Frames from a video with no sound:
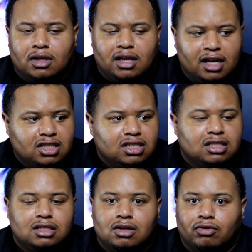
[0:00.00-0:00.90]

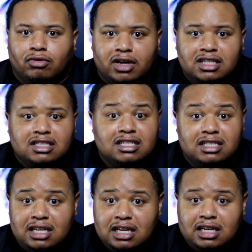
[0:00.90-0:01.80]
yes, rest is
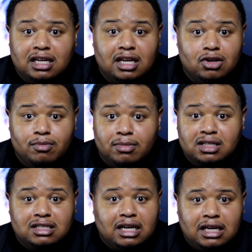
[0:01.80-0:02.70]
needed and you
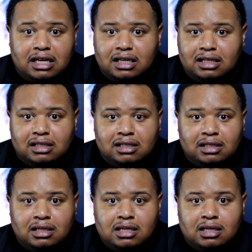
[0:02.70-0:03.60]
must take it.
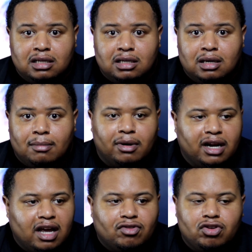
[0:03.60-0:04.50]

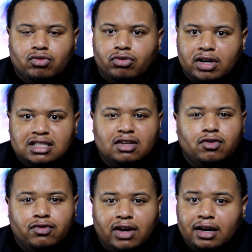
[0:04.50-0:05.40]
But after you rest and
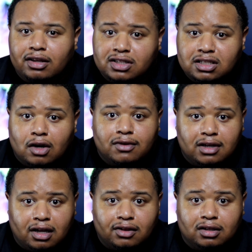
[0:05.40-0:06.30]
you've gotten yourself
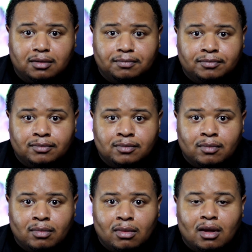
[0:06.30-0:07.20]
together,
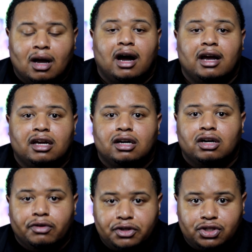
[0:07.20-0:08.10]
I
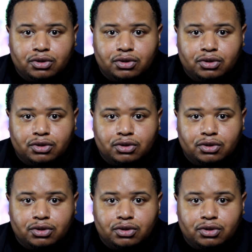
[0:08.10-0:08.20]
encourage